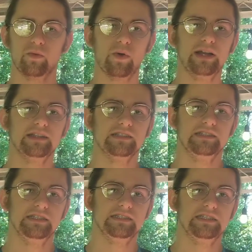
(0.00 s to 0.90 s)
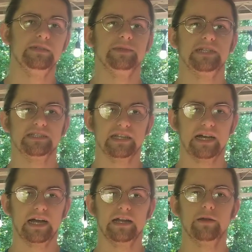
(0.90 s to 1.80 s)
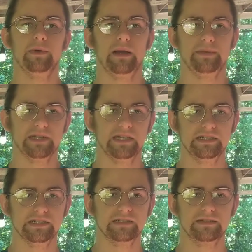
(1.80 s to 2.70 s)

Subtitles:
Why doesn't DC, which has a higher population?